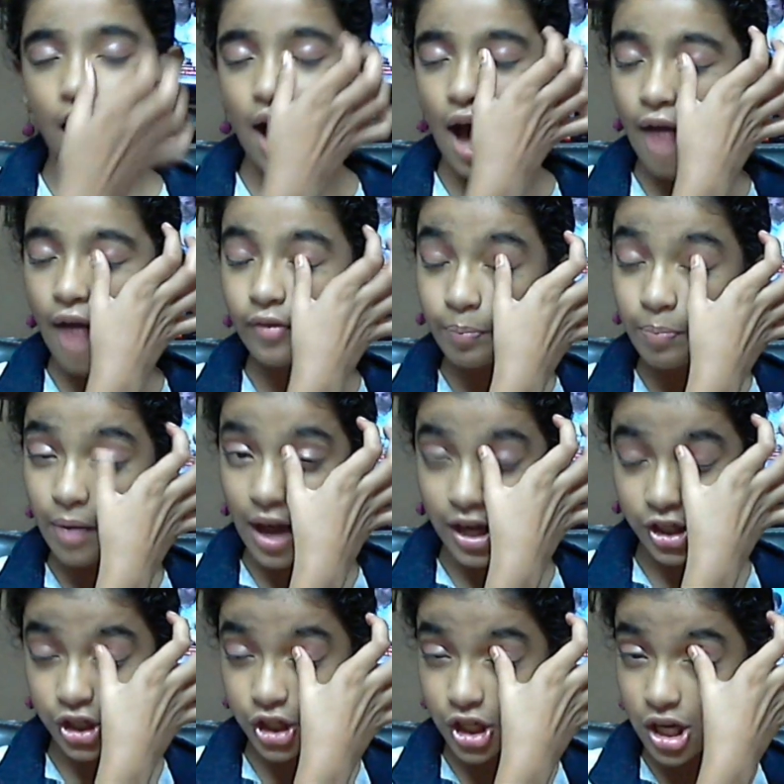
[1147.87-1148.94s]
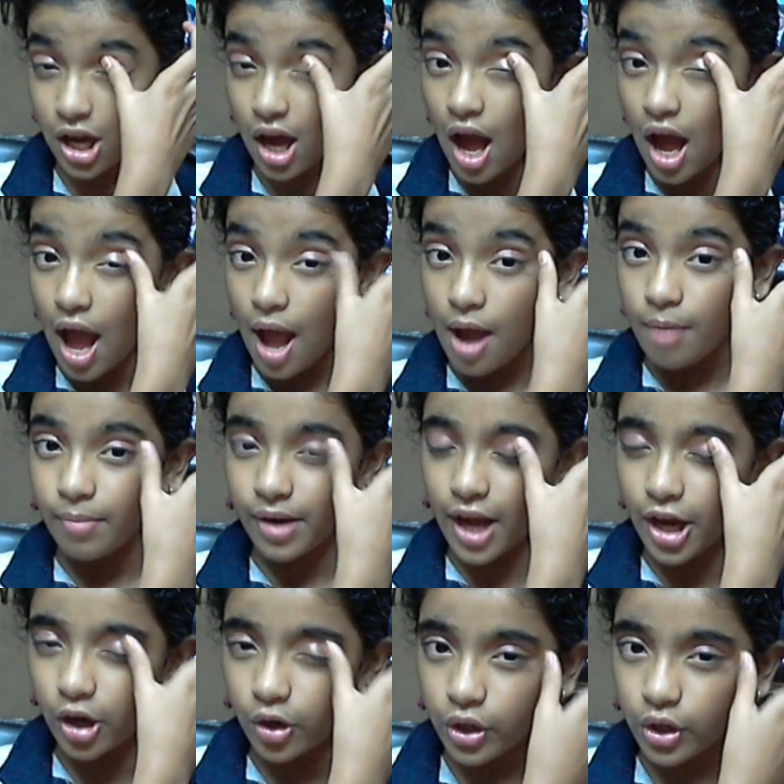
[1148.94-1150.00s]
I have the blusher,
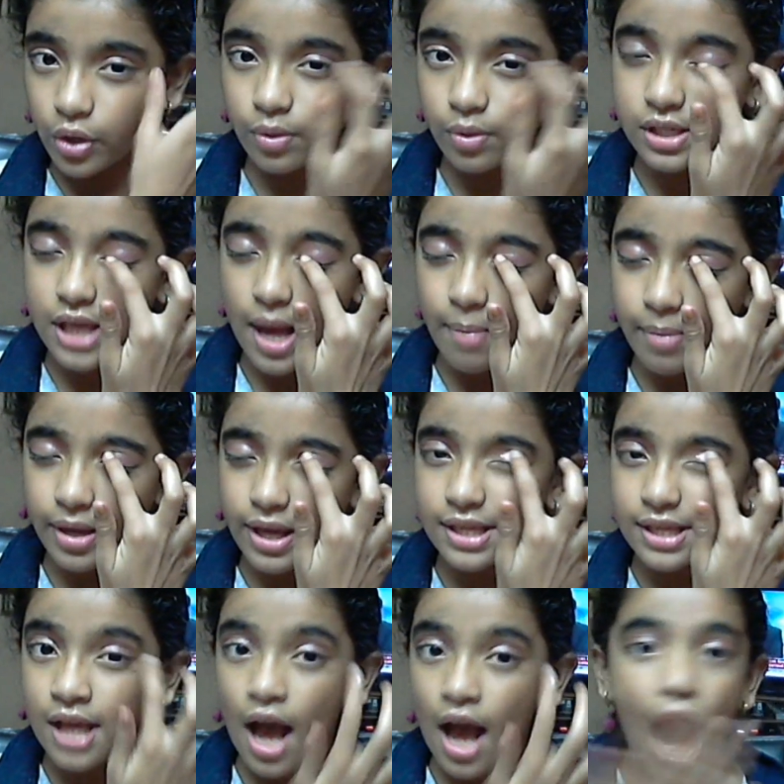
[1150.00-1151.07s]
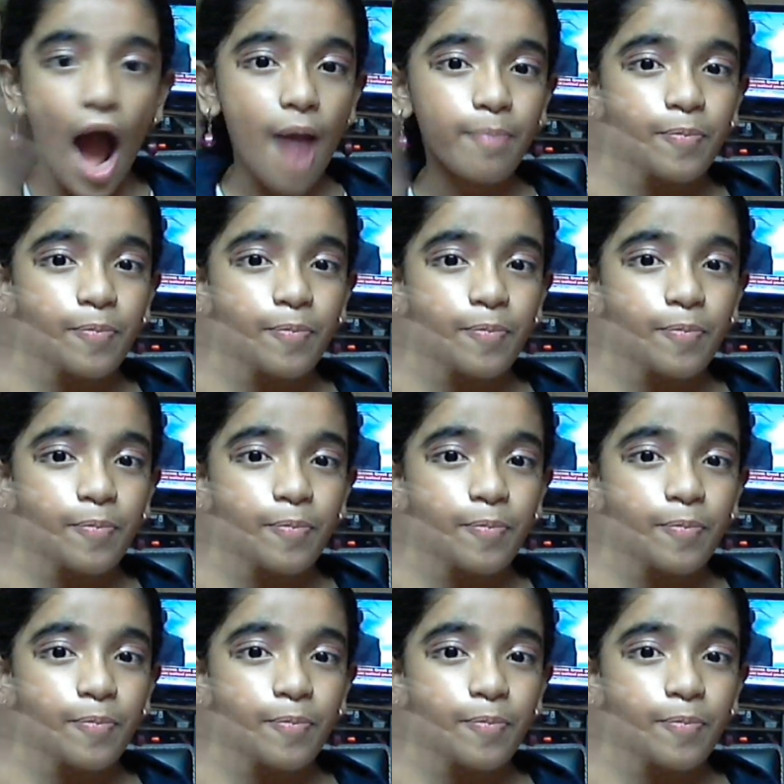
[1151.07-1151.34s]
but I don't use them because